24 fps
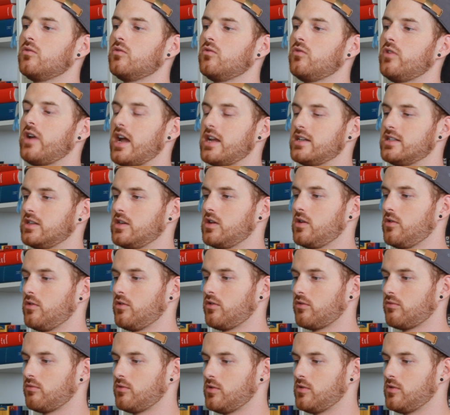we had to go
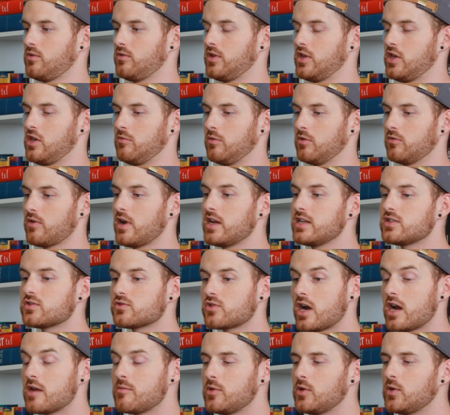through the Human Rights
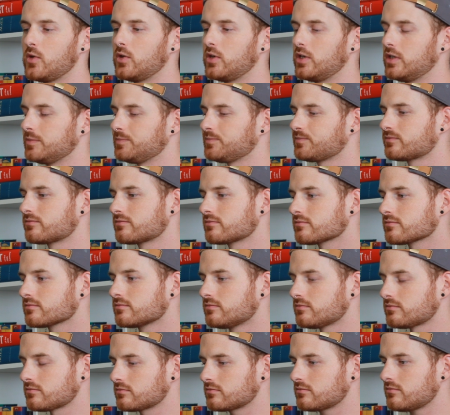Tribunal,
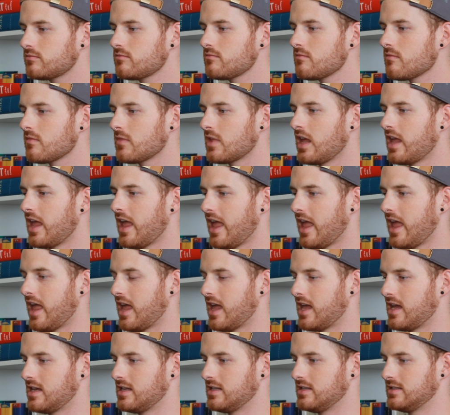
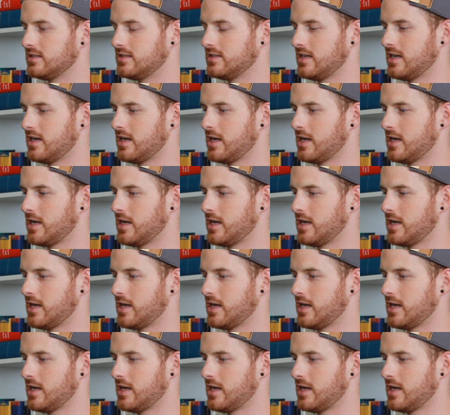and